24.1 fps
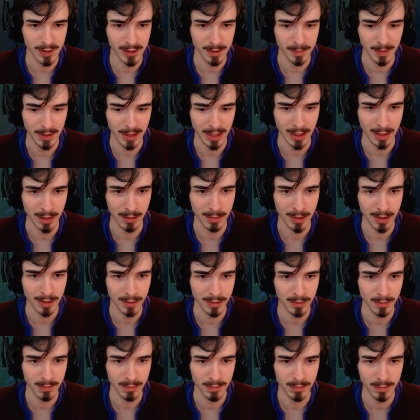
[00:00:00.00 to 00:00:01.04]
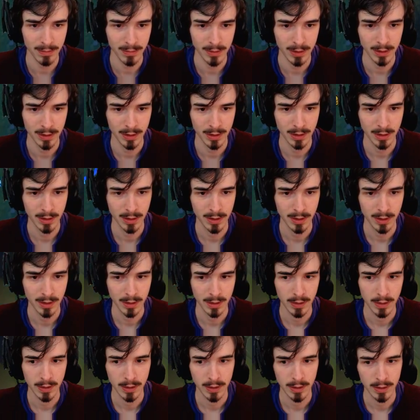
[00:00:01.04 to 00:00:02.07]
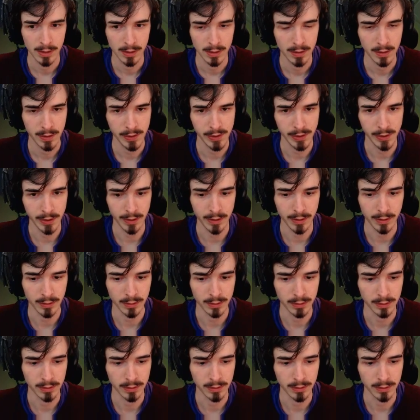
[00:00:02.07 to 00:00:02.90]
seem to care about them. So,